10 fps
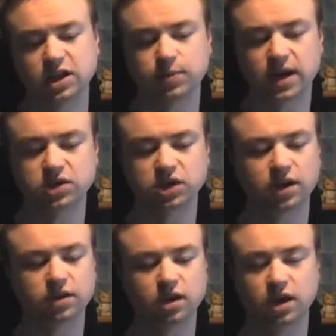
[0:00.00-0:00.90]
it's based
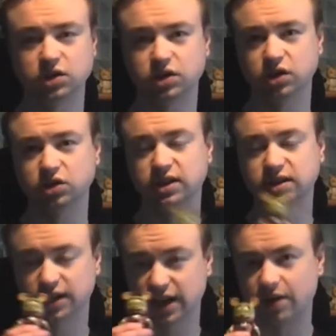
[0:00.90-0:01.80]
on
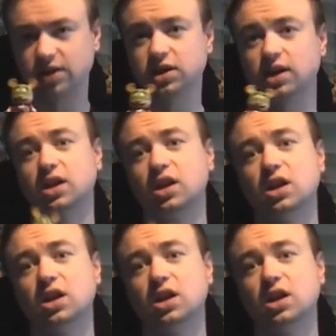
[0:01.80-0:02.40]
the character